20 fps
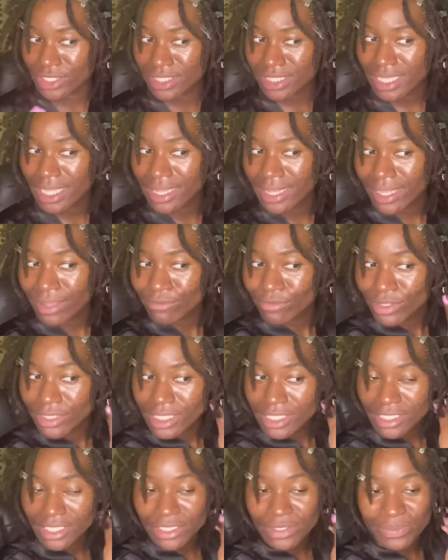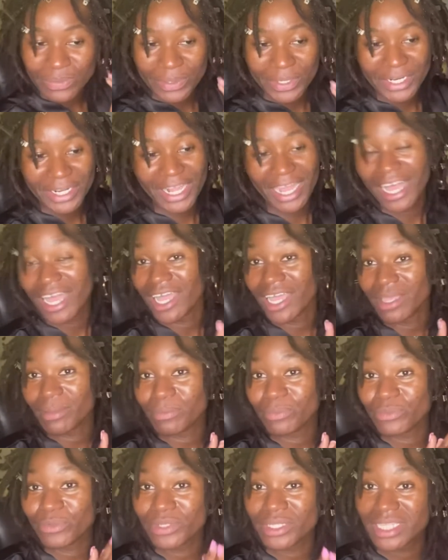and that really does work.
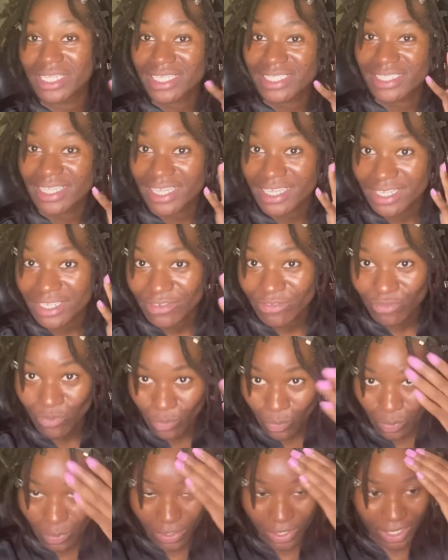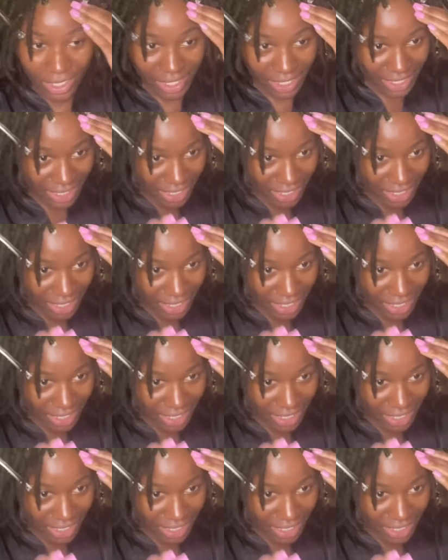I'm really excited for